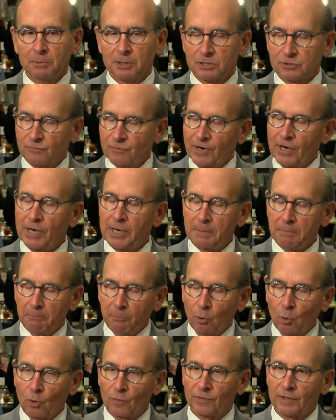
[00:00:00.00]
But it's very
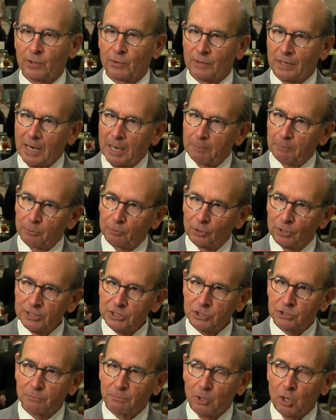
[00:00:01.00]
important that our
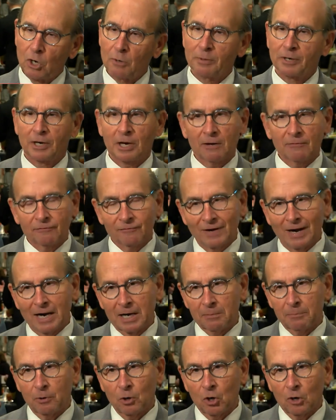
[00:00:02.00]
police department and our
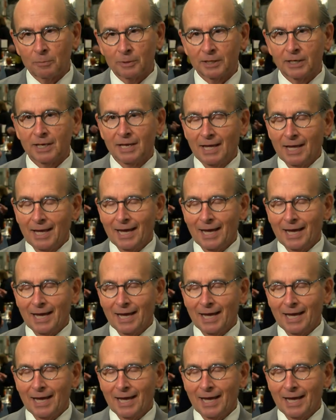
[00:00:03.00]
fire department